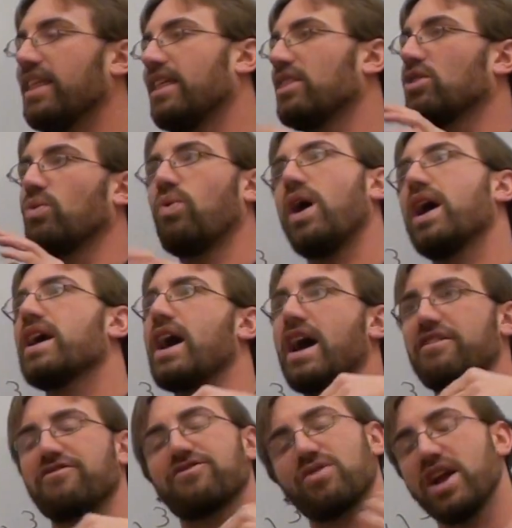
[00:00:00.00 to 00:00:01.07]
The way I
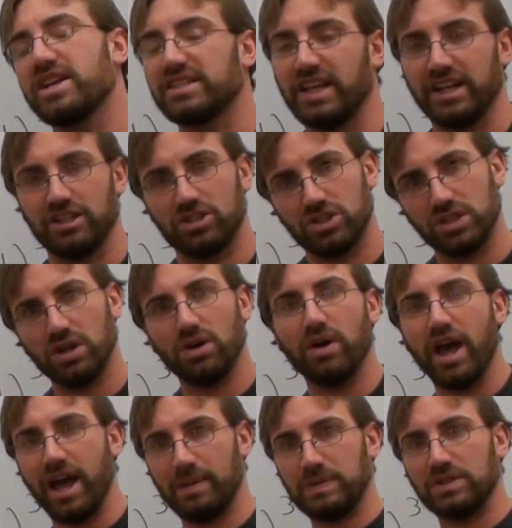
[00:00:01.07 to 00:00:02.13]
phrase that is so
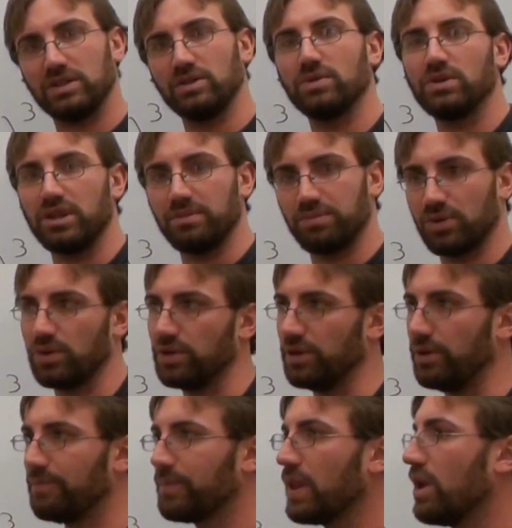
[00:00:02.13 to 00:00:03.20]
absolutely
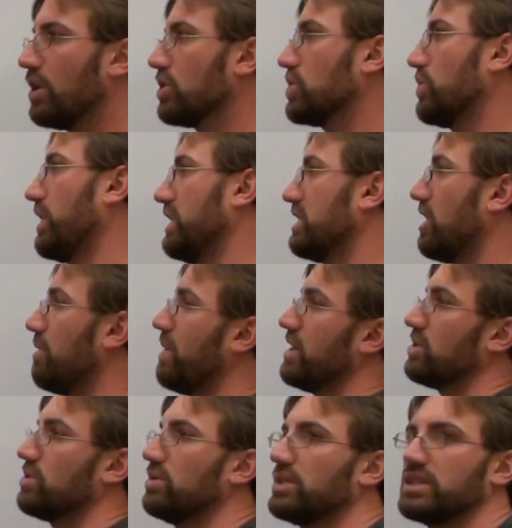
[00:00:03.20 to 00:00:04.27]
brutal. So what I tell my
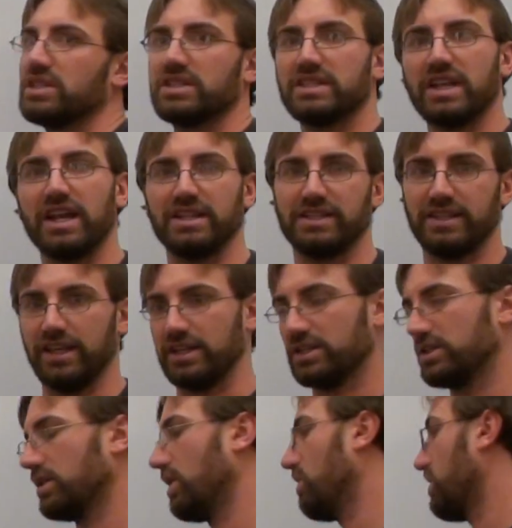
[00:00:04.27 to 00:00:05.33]
students instead is
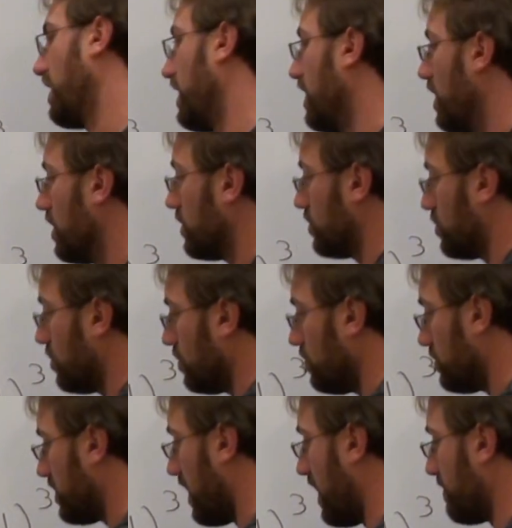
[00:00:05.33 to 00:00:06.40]
this. Okay,
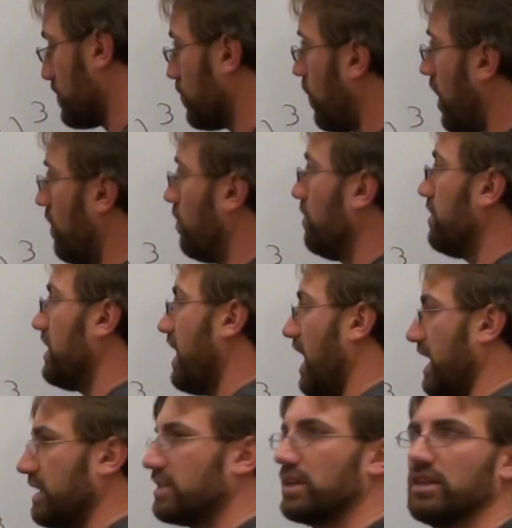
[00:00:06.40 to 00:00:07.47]
2 times what will be
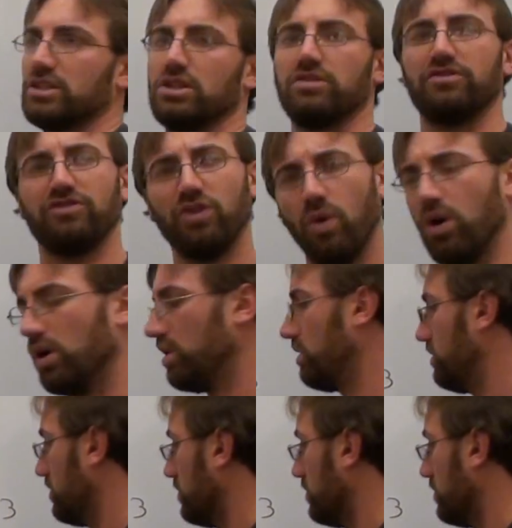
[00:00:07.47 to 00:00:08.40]
8? And they say, 4.